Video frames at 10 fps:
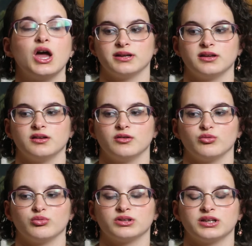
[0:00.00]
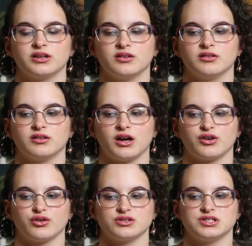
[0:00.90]
Brittany really
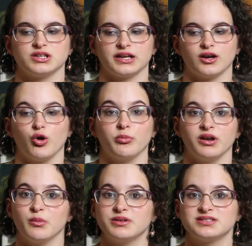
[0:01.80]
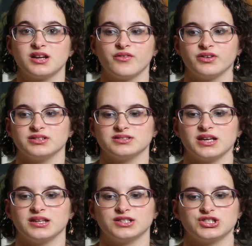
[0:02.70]
got her to like open up and stuff and
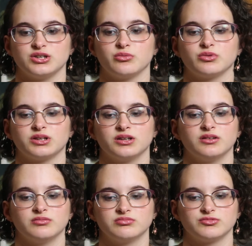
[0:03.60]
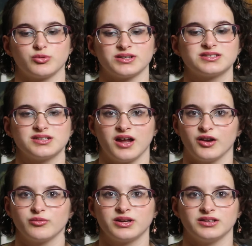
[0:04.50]
say that she really trusted
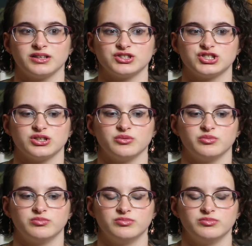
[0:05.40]
Henry and that she,